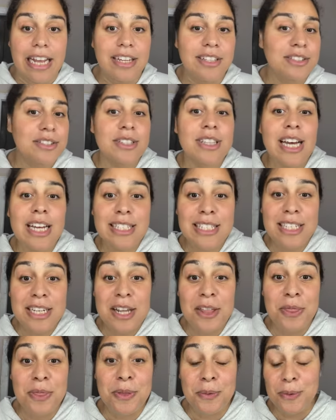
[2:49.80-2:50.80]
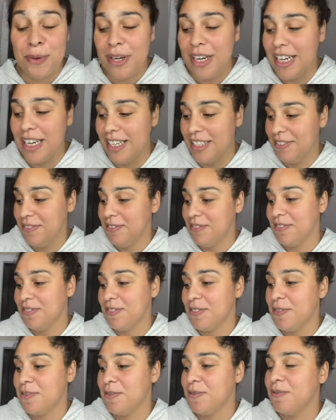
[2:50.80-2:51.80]

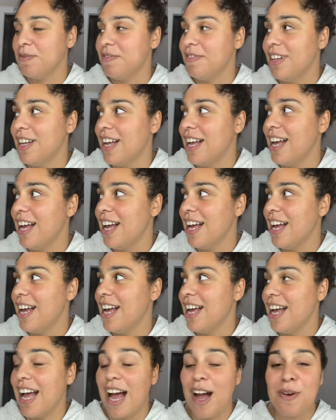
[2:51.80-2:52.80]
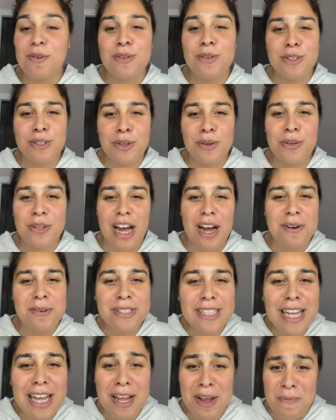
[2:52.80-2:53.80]
2003. I was so I was
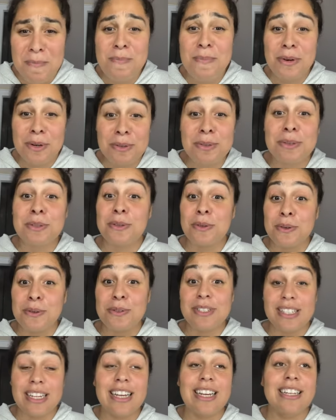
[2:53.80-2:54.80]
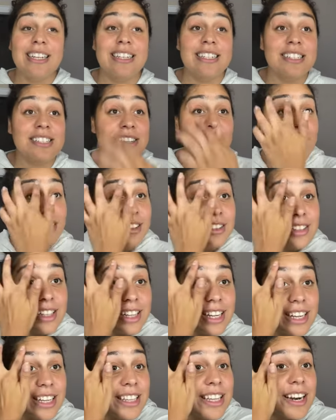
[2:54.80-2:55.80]
like in middle school singing this song,
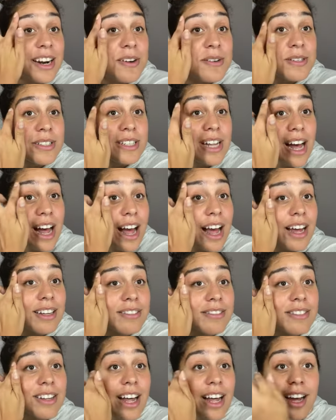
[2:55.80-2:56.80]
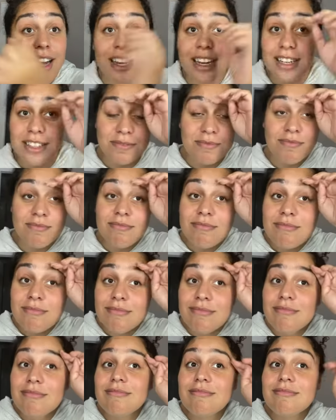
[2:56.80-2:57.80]
thinking that I was hot, like,
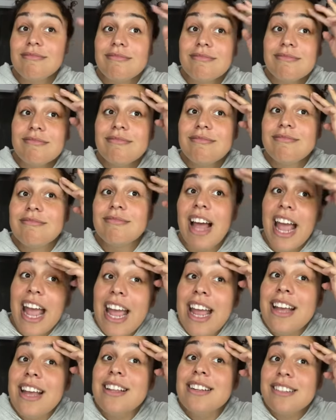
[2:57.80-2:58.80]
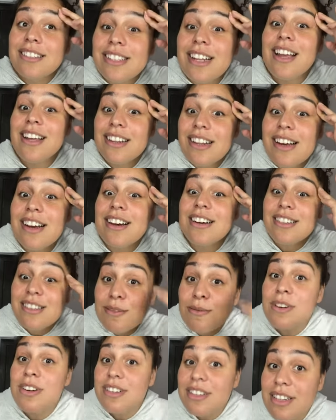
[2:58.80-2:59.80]
and saying the cuss
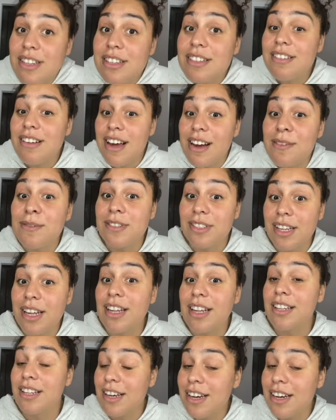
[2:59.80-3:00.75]
words. I was saying